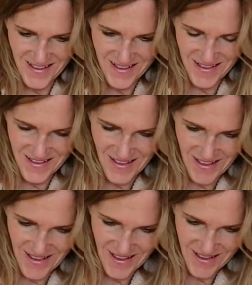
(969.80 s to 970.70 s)

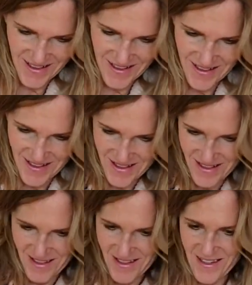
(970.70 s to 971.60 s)

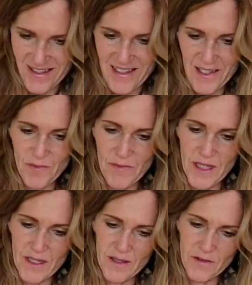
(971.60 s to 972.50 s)
6,
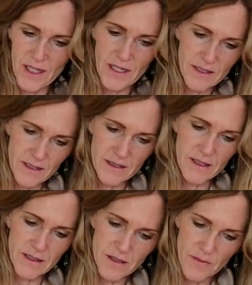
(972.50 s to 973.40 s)
but you know what?
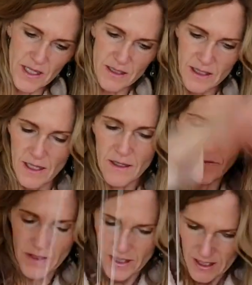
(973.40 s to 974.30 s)
It's also meditative.